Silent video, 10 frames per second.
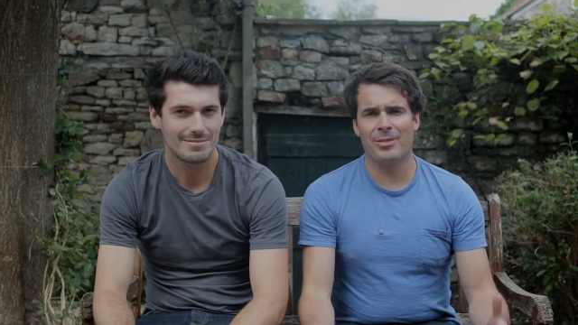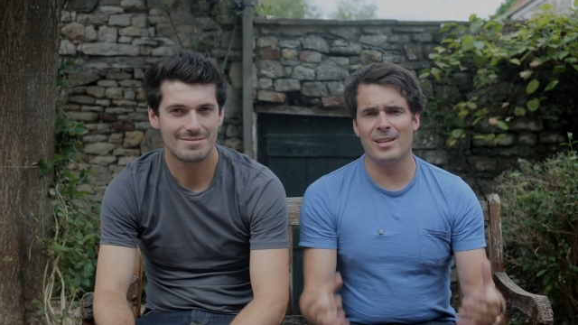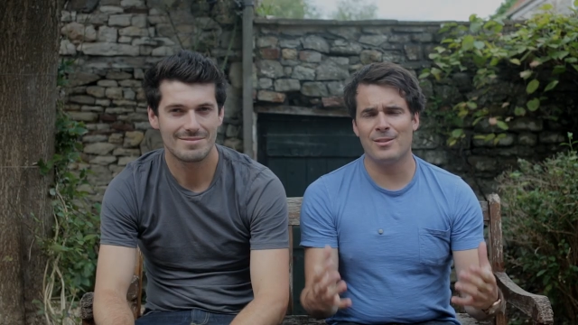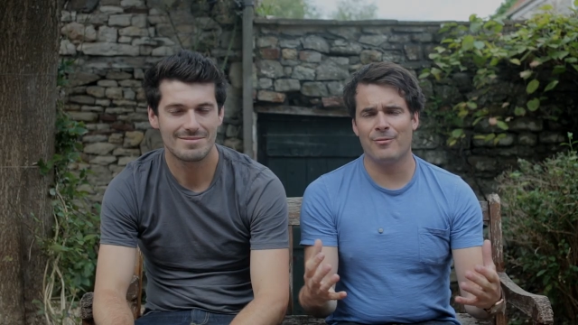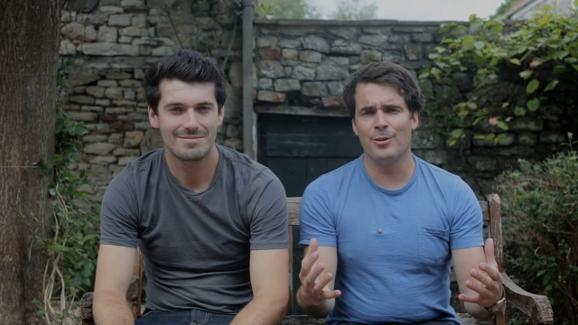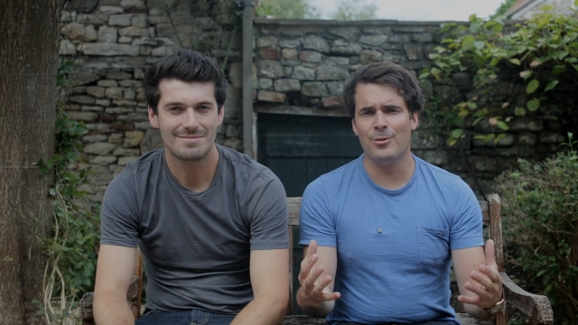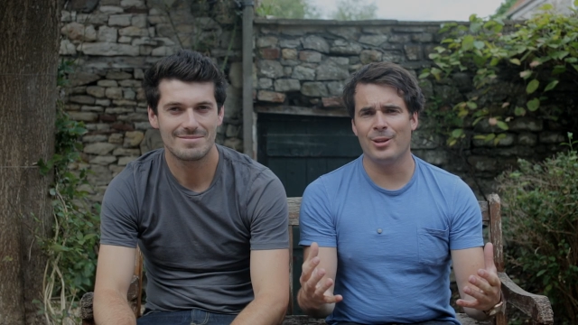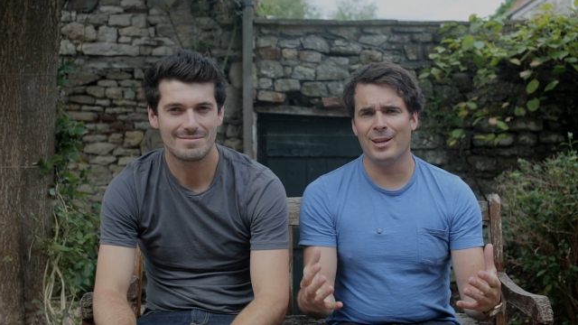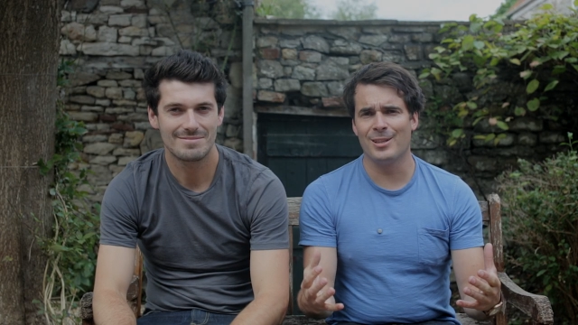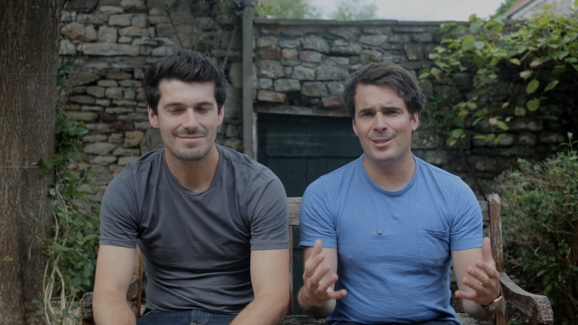Speaker 1: There's a few
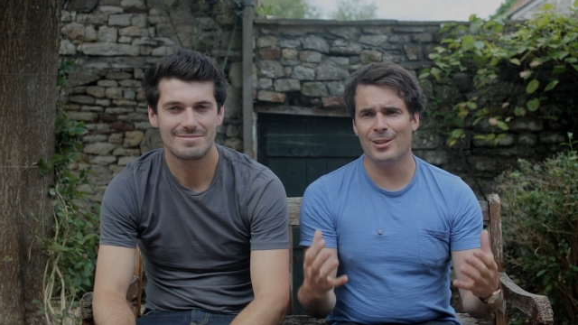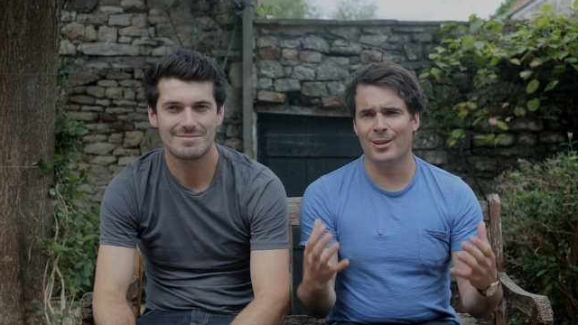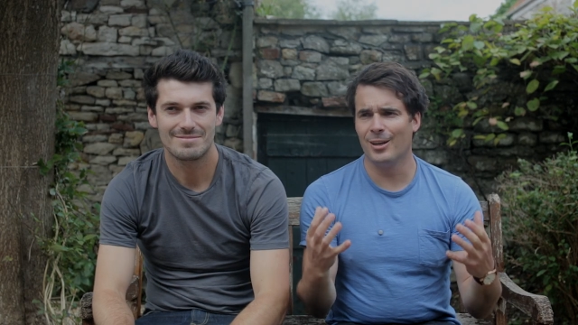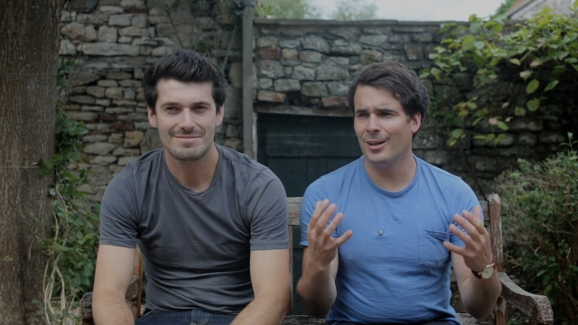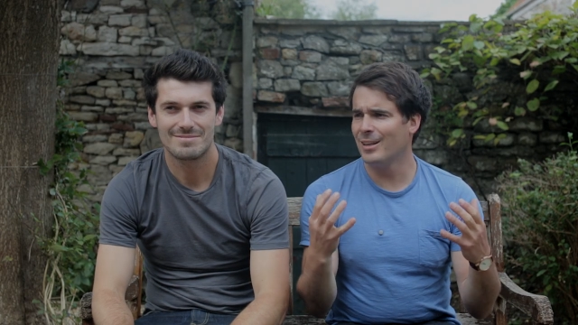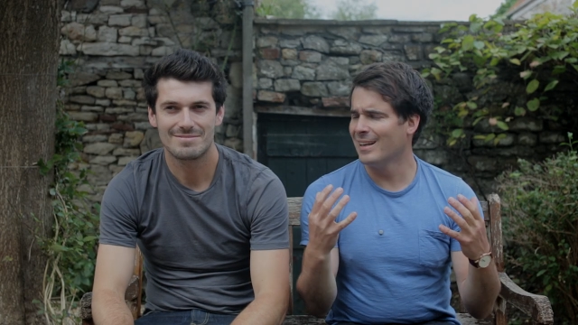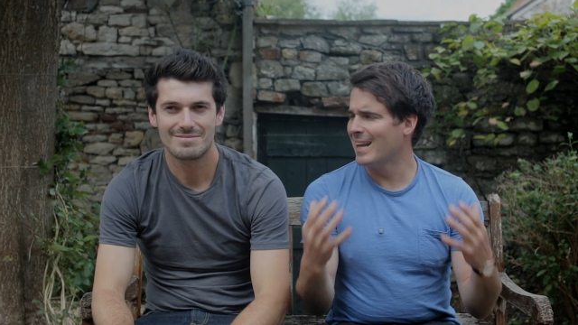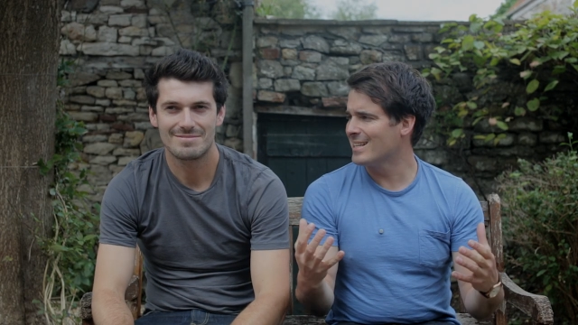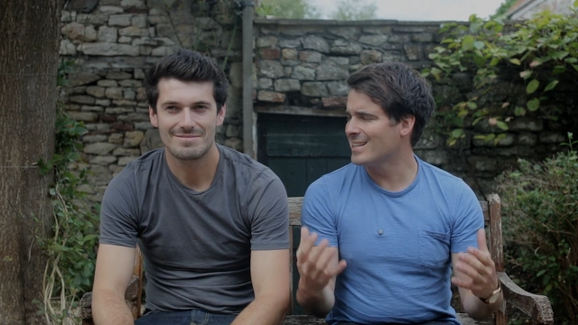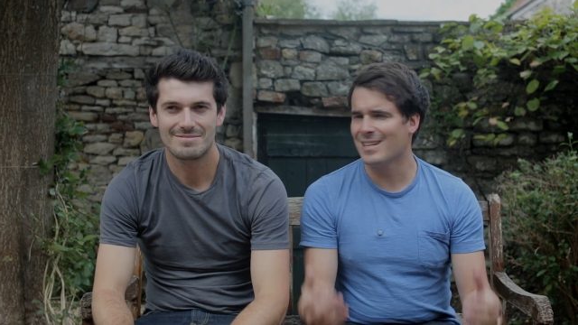things that are
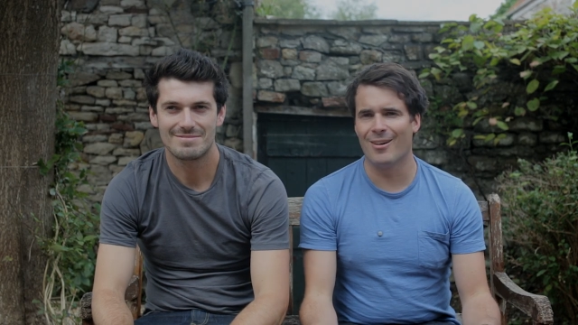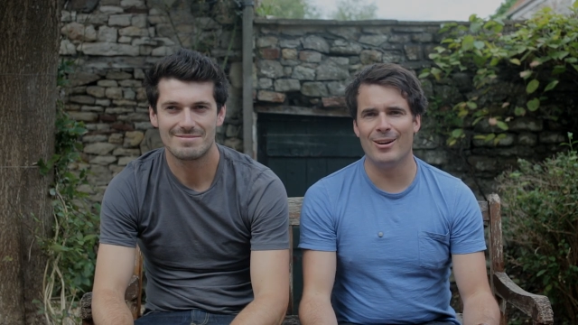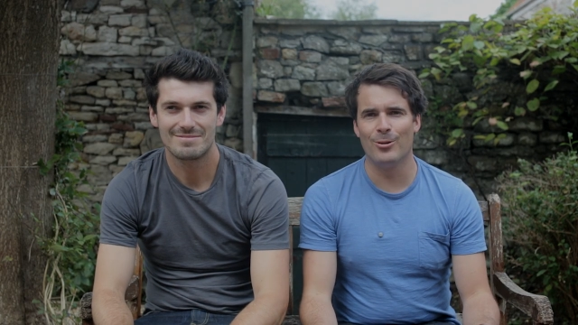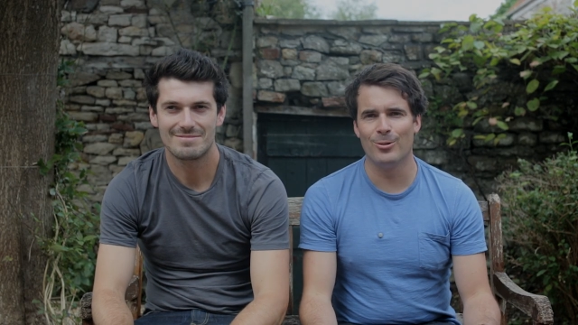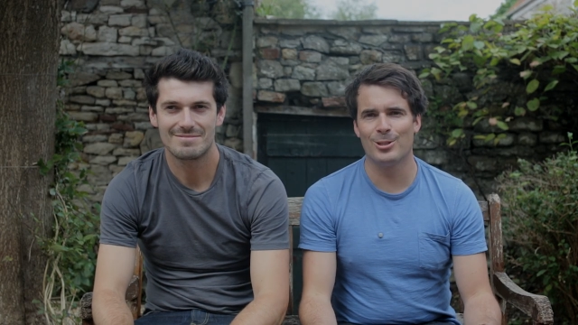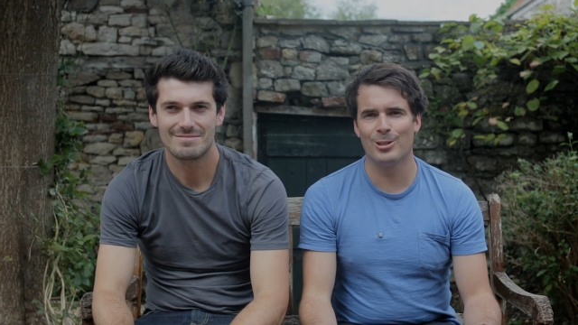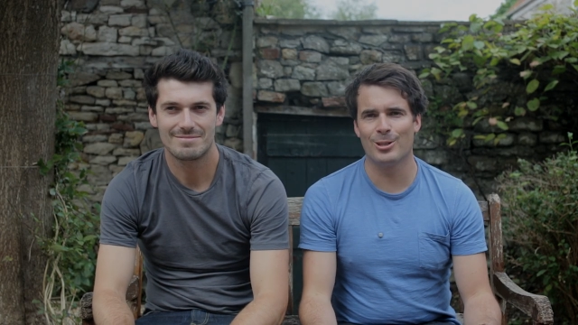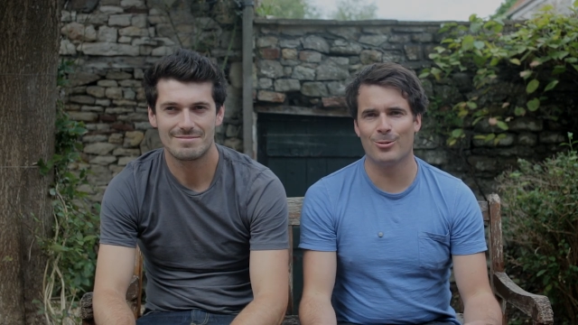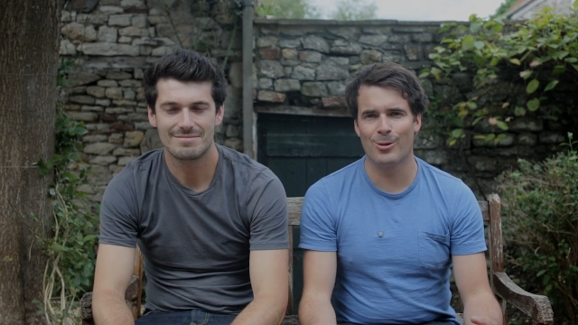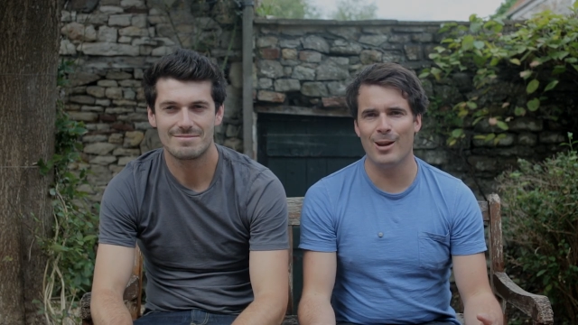necessary in order to
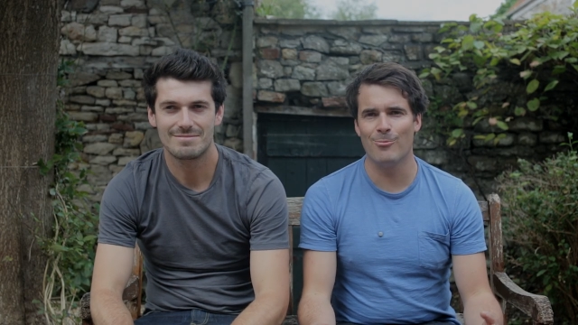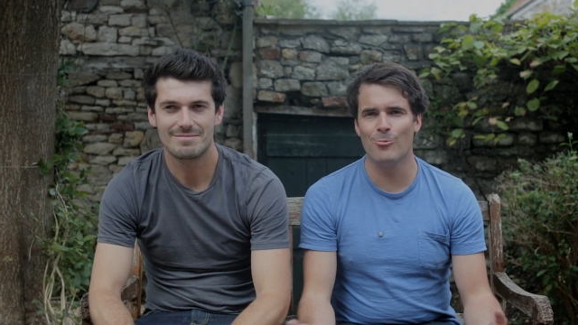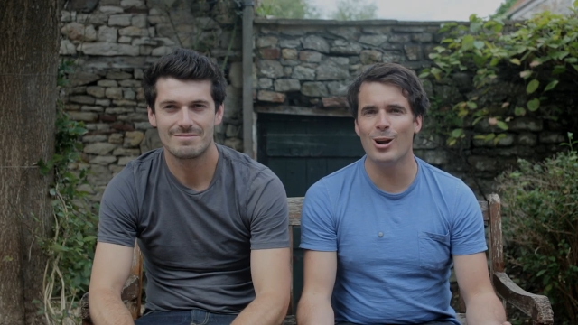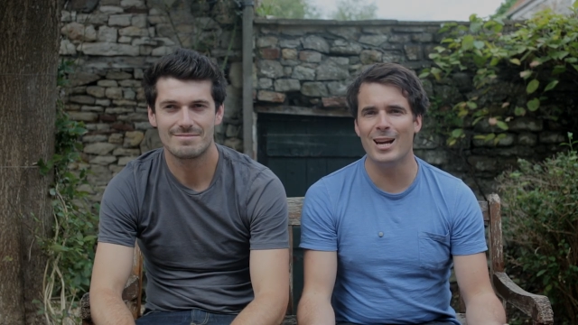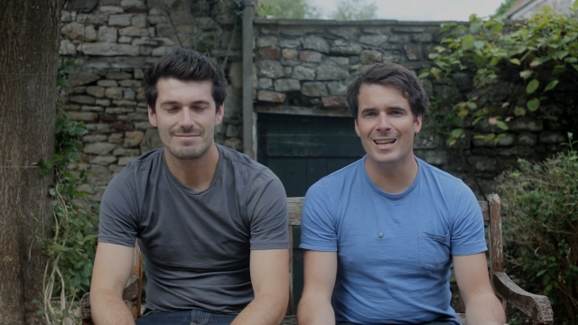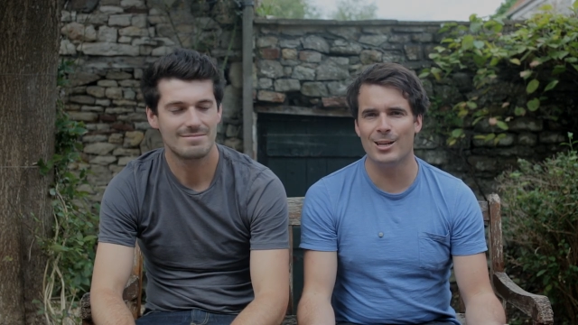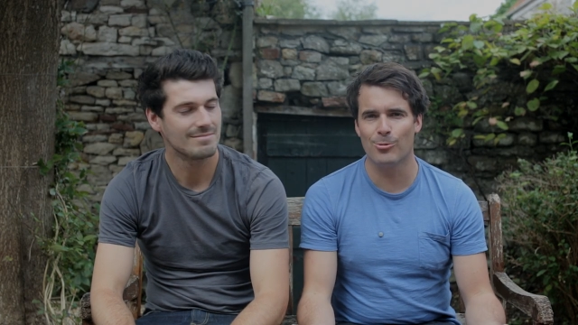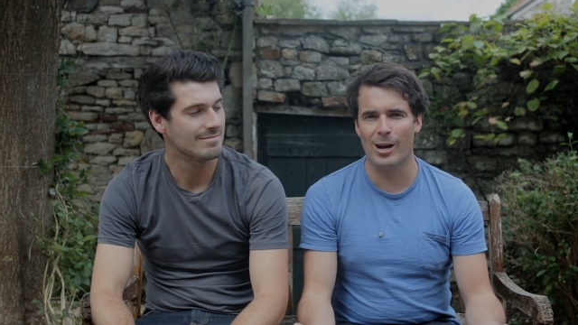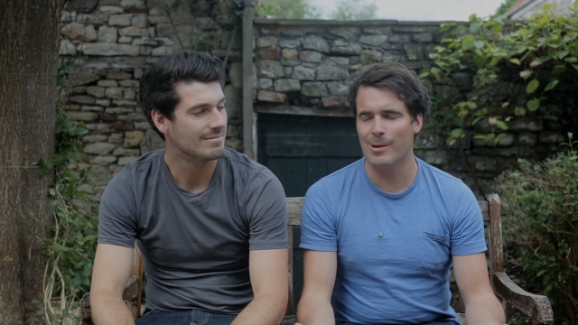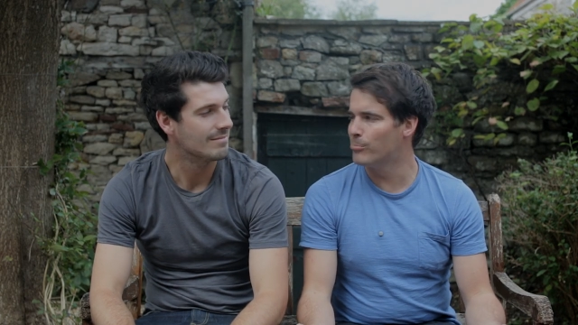create really
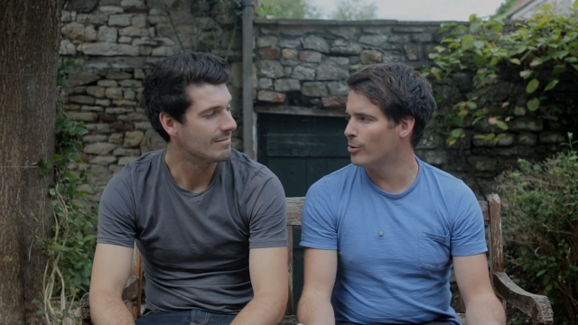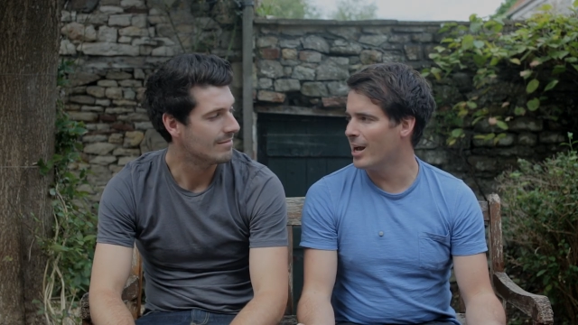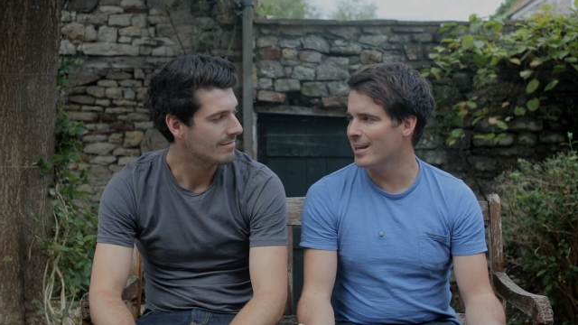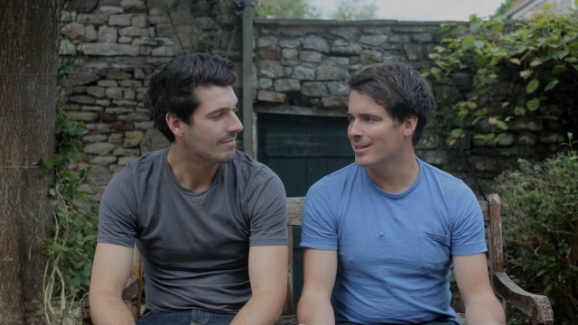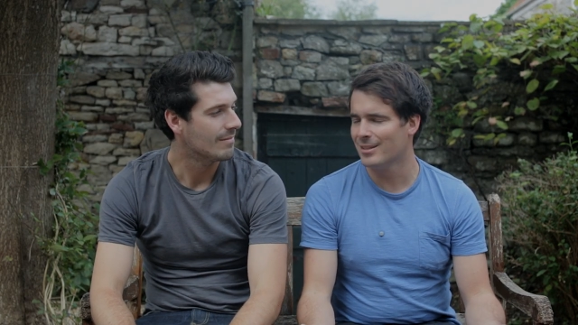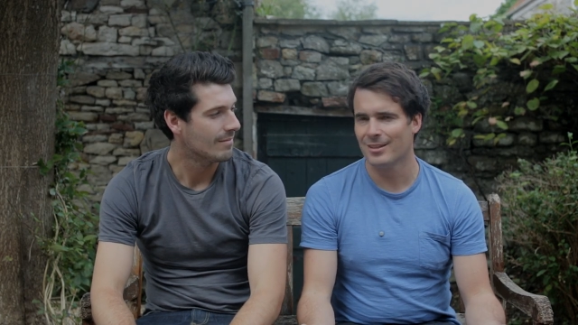great bread.